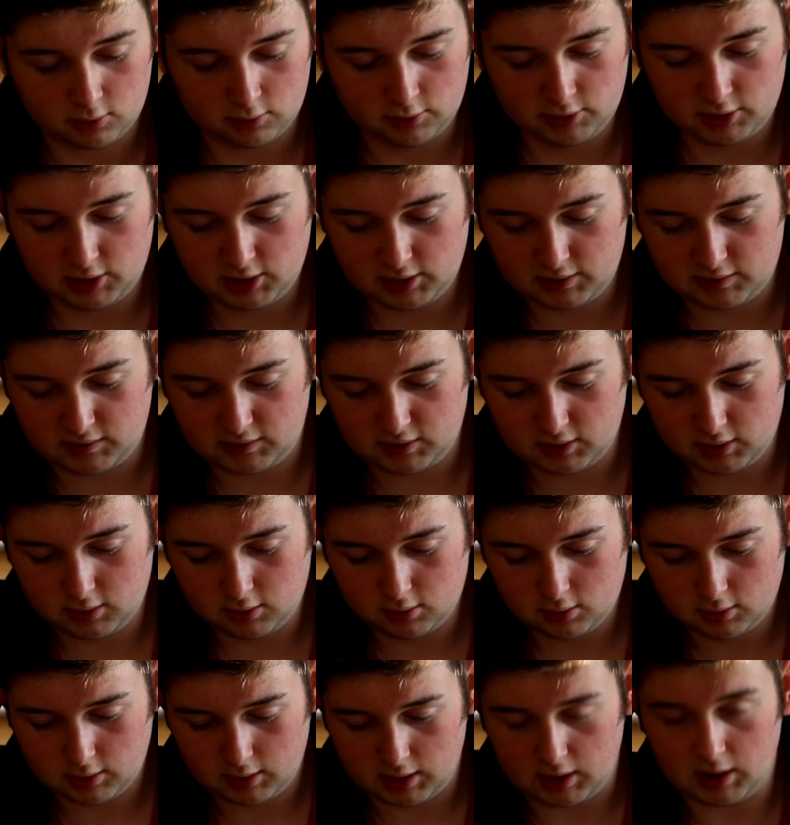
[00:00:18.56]
All you need to
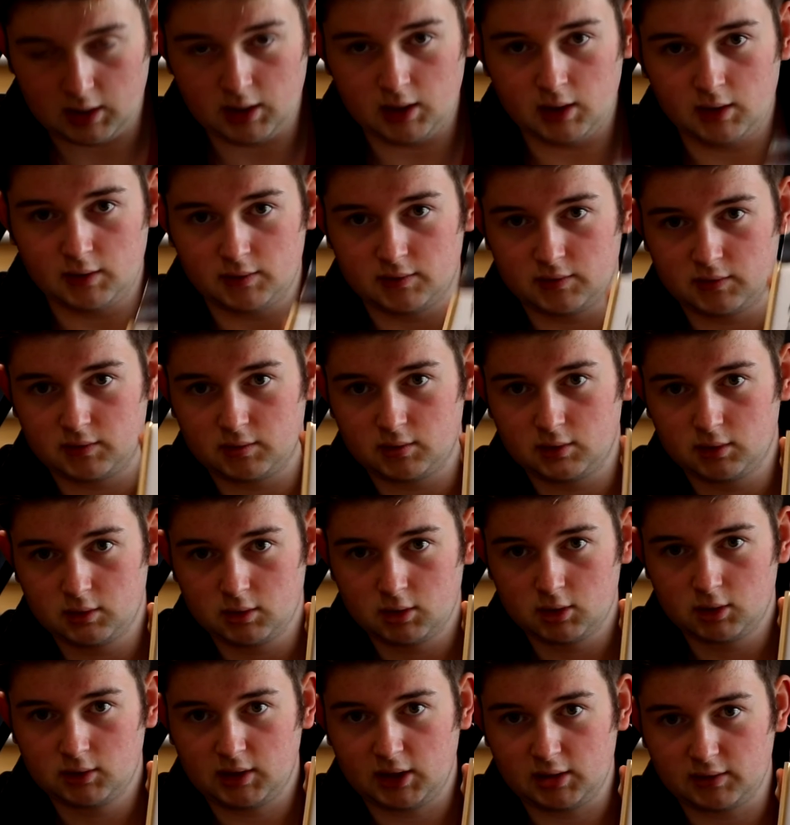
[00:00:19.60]
do is
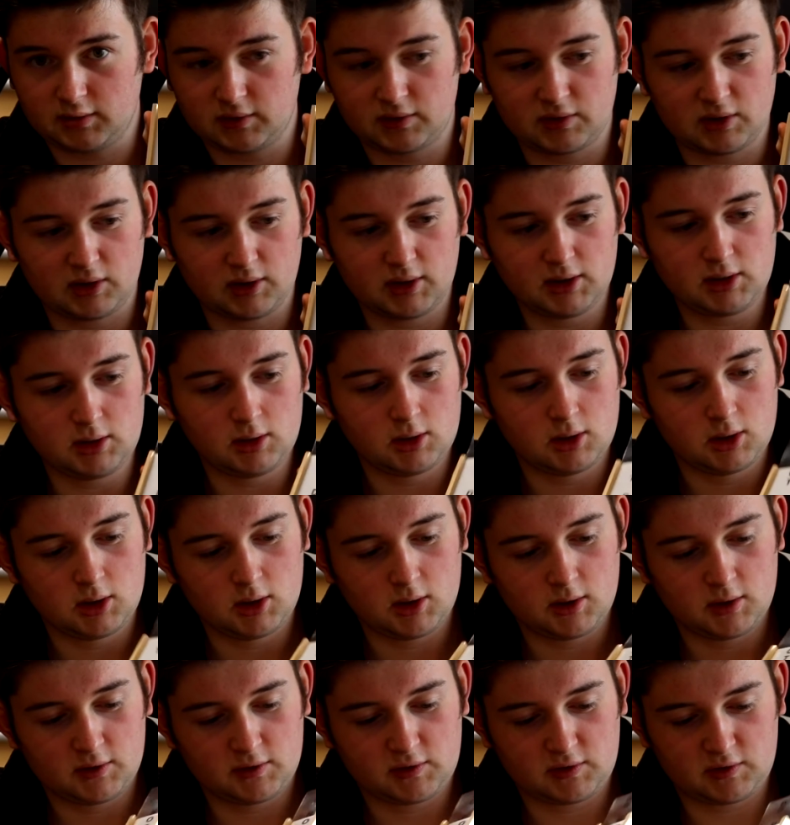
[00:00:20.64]
take the sign,
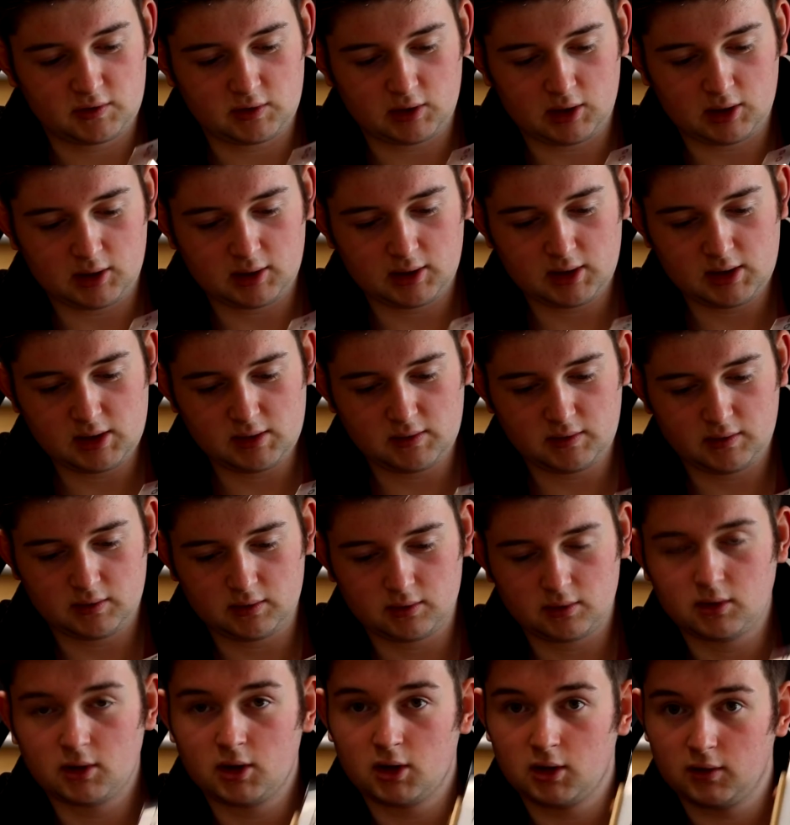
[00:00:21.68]
slide
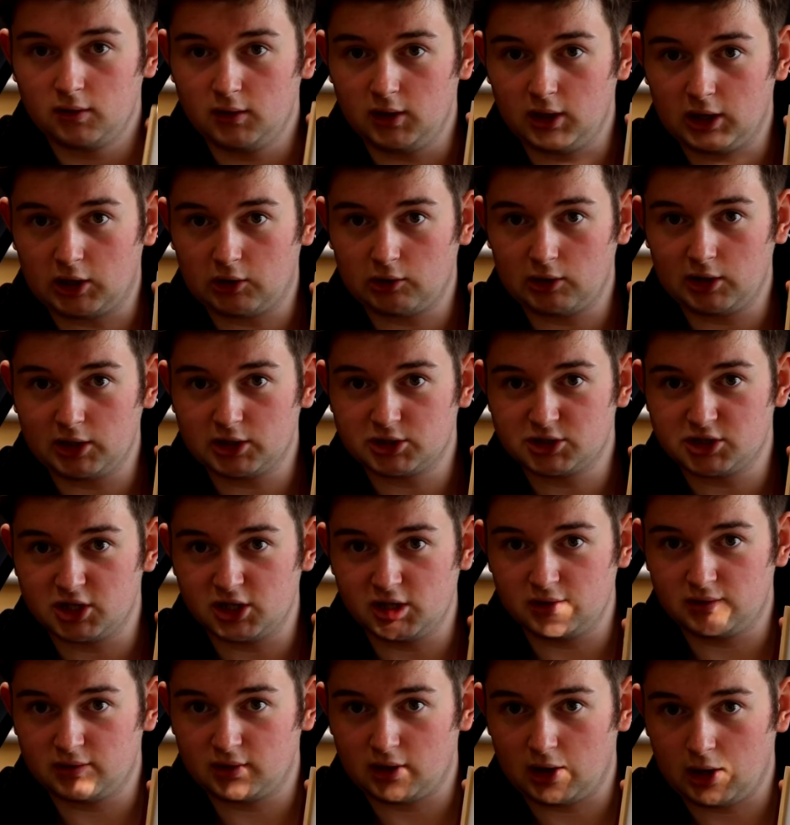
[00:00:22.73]
the acrylic
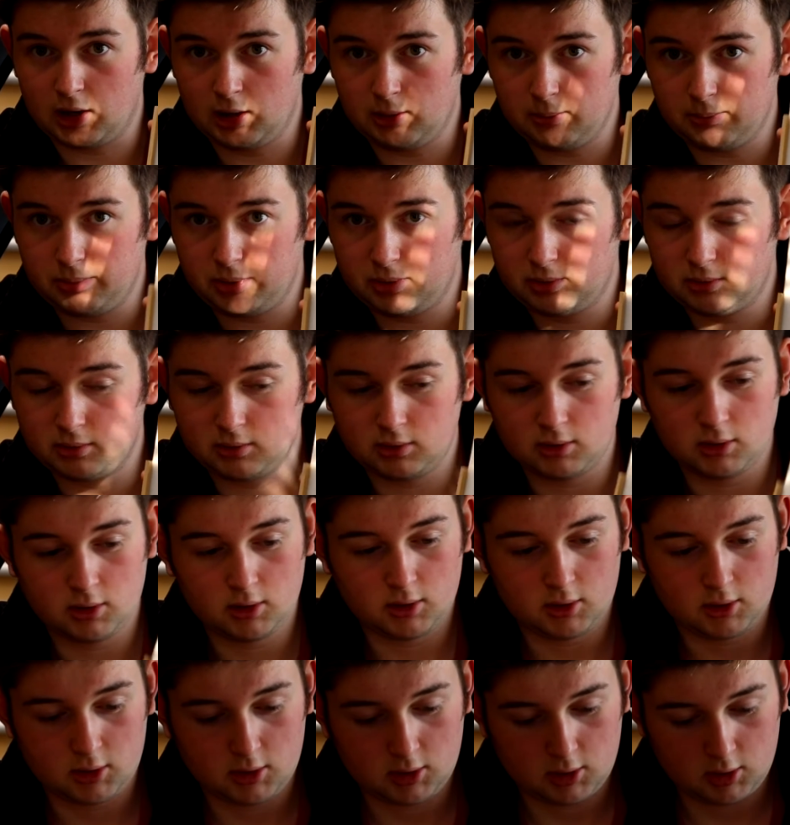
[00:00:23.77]
sheet up,
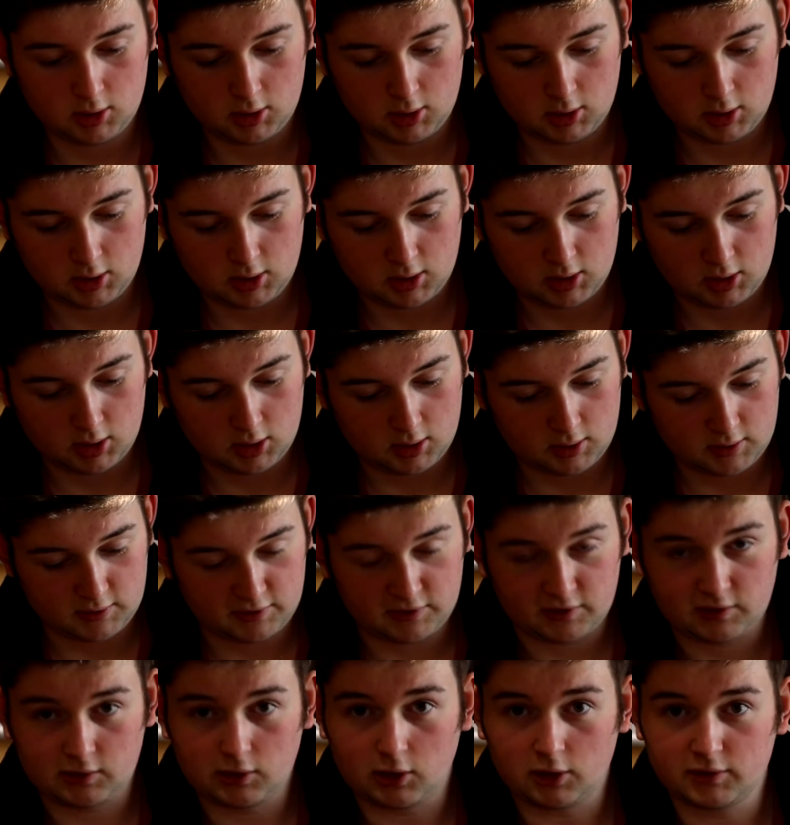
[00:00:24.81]

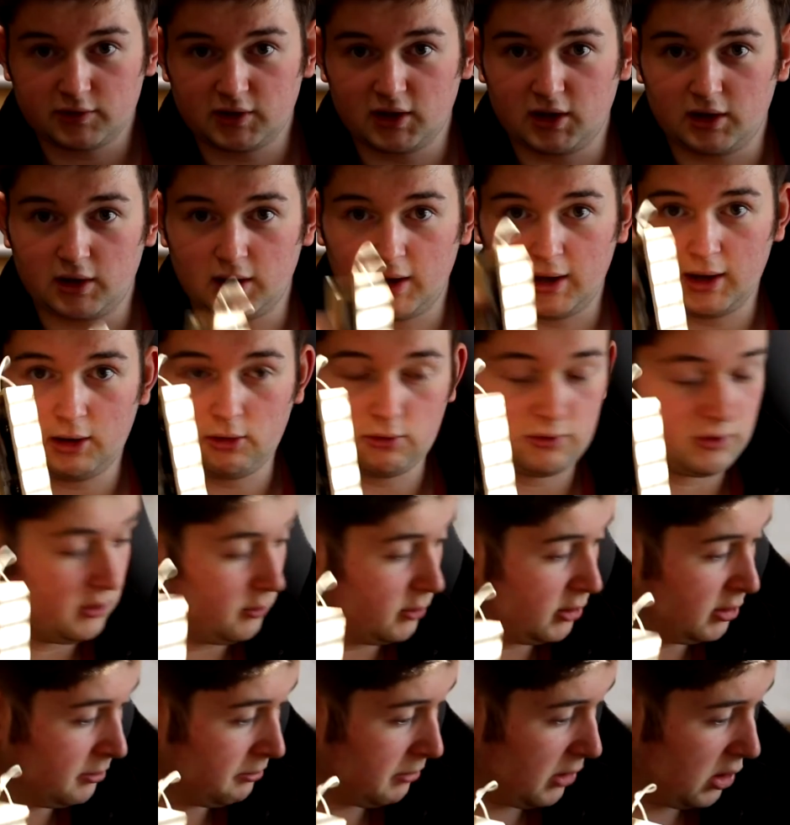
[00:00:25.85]
slot it out of the
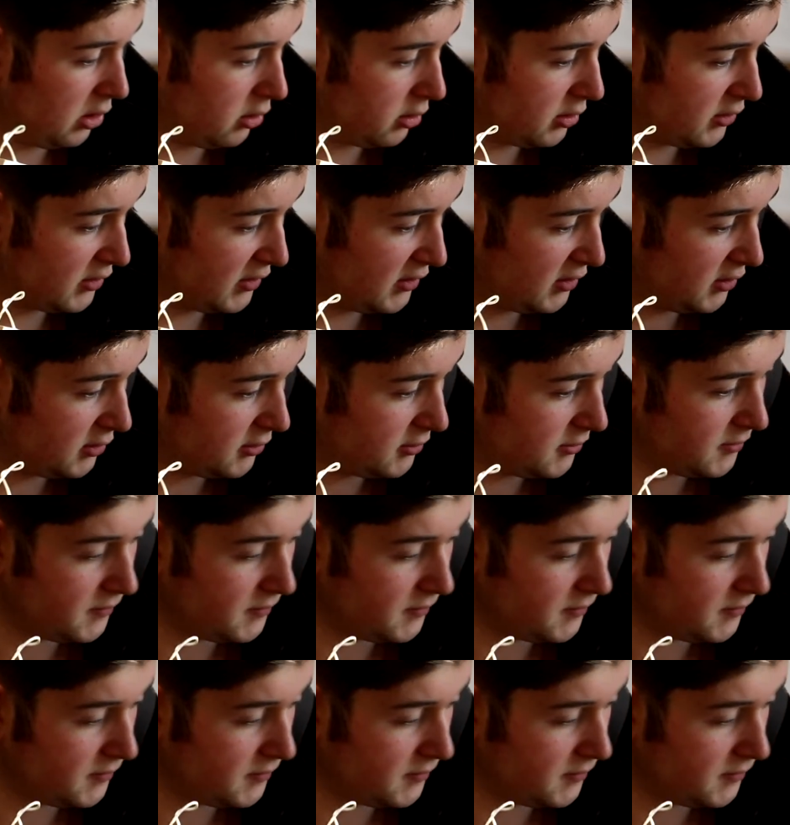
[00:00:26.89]
wooden box,